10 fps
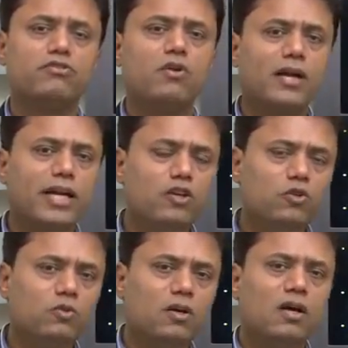you will not get
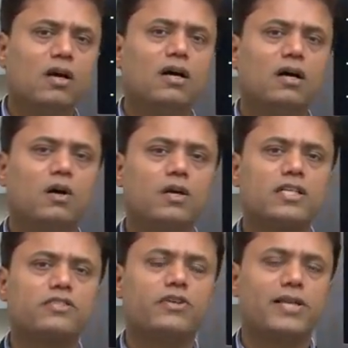new
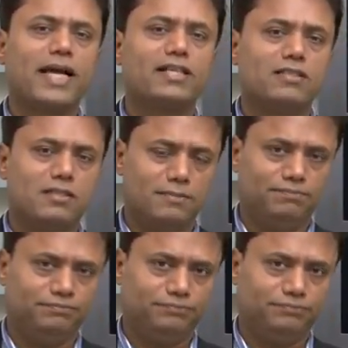orders for tractors.